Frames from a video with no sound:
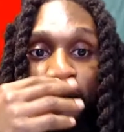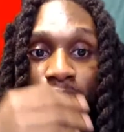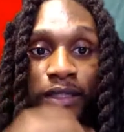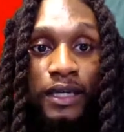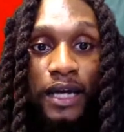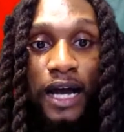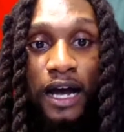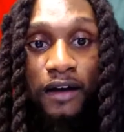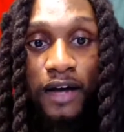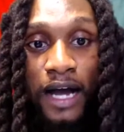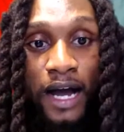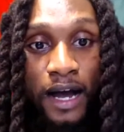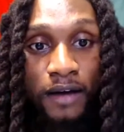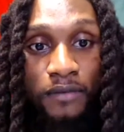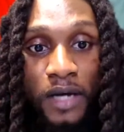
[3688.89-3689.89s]

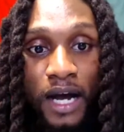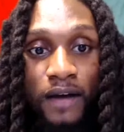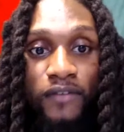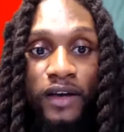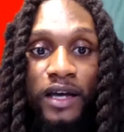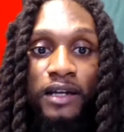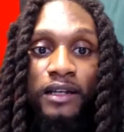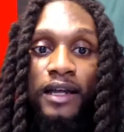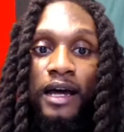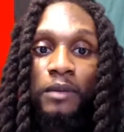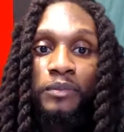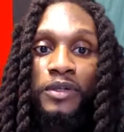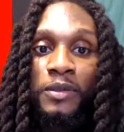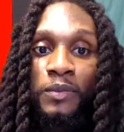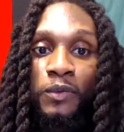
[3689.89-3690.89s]
Yeah, I've had a lot
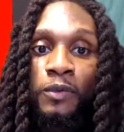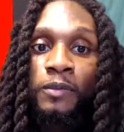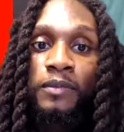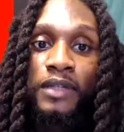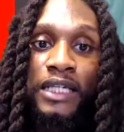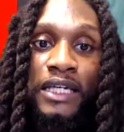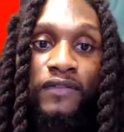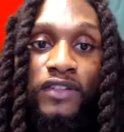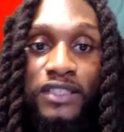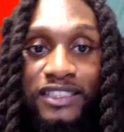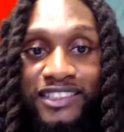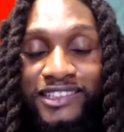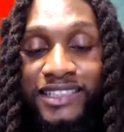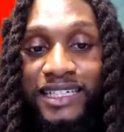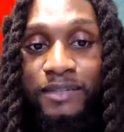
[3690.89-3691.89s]
of people even
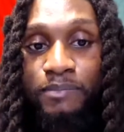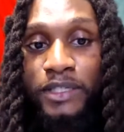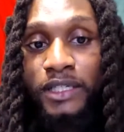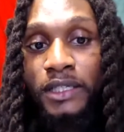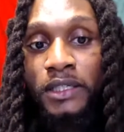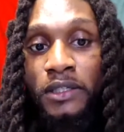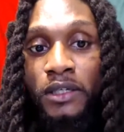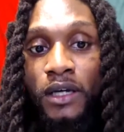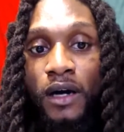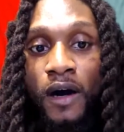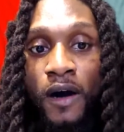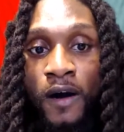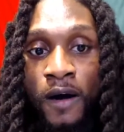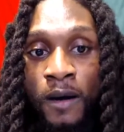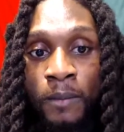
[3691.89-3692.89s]
see me
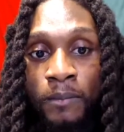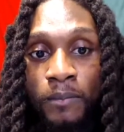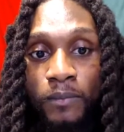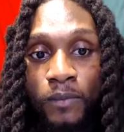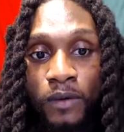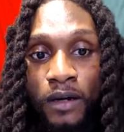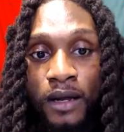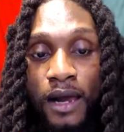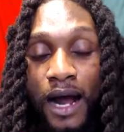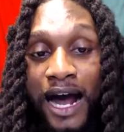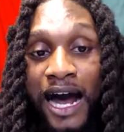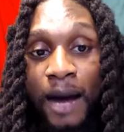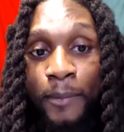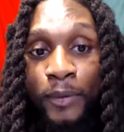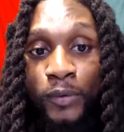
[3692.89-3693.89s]

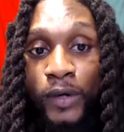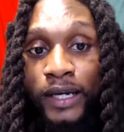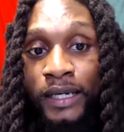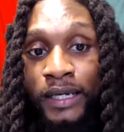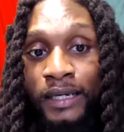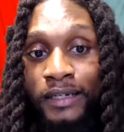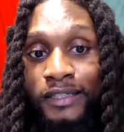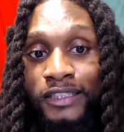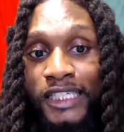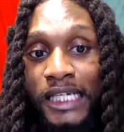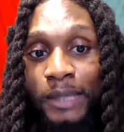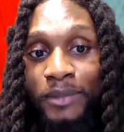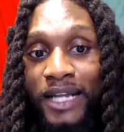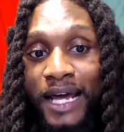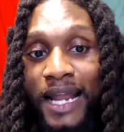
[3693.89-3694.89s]
operate in a
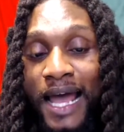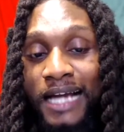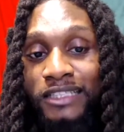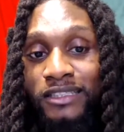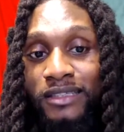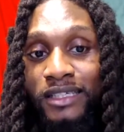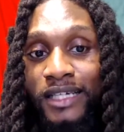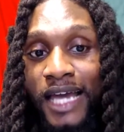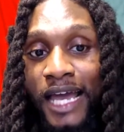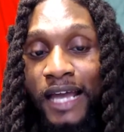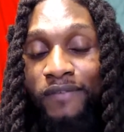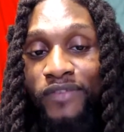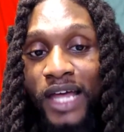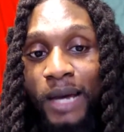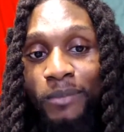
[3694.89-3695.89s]
gym, and that actually
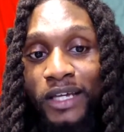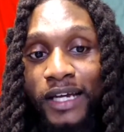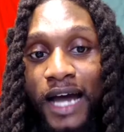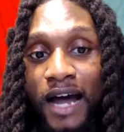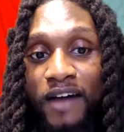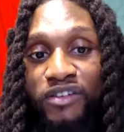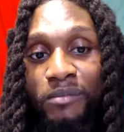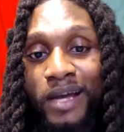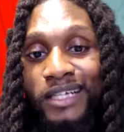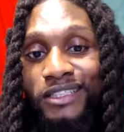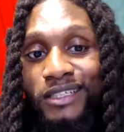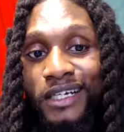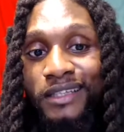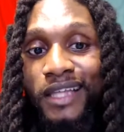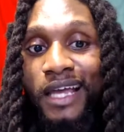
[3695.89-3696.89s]
gave them the
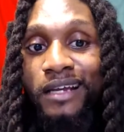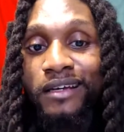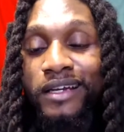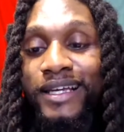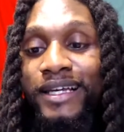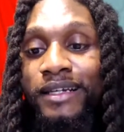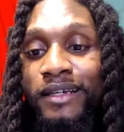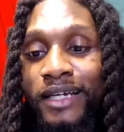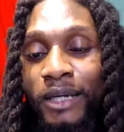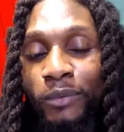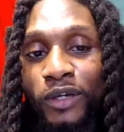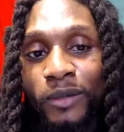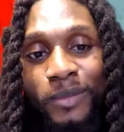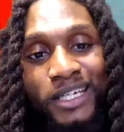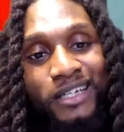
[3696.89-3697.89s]
confirmation that they
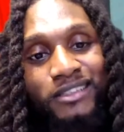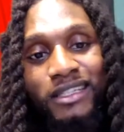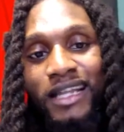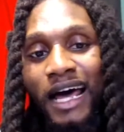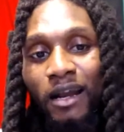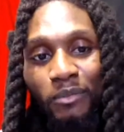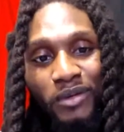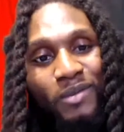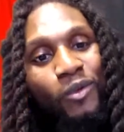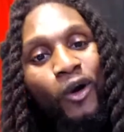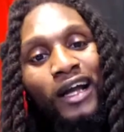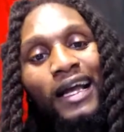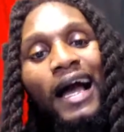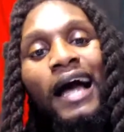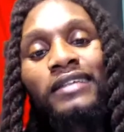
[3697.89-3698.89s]
needed. Because a lot of people are
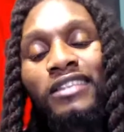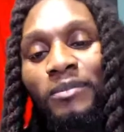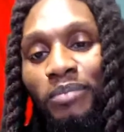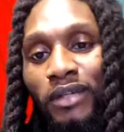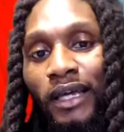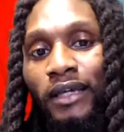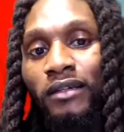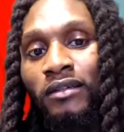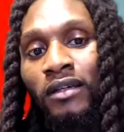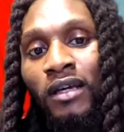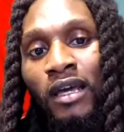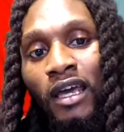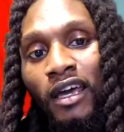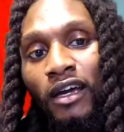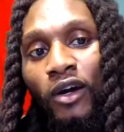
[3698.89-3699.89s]
contemplating
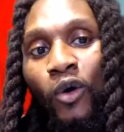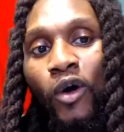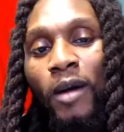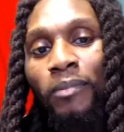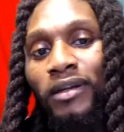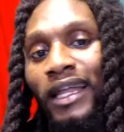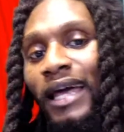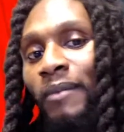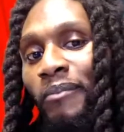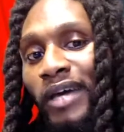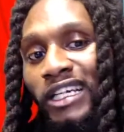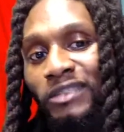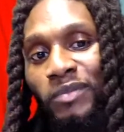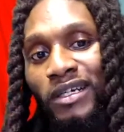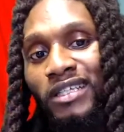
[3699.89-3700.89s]
going
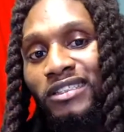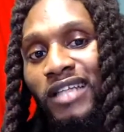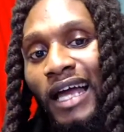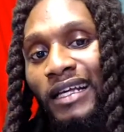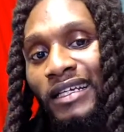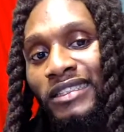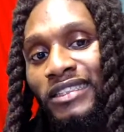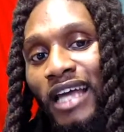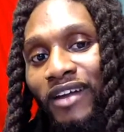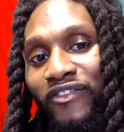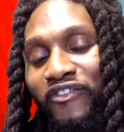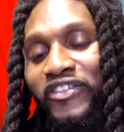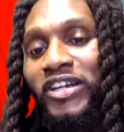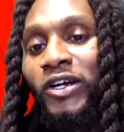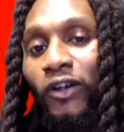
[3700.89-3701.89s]
plant-based, but it's that
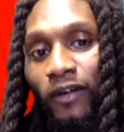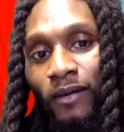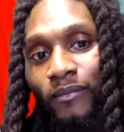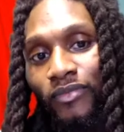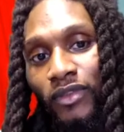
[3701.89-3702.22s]
fear.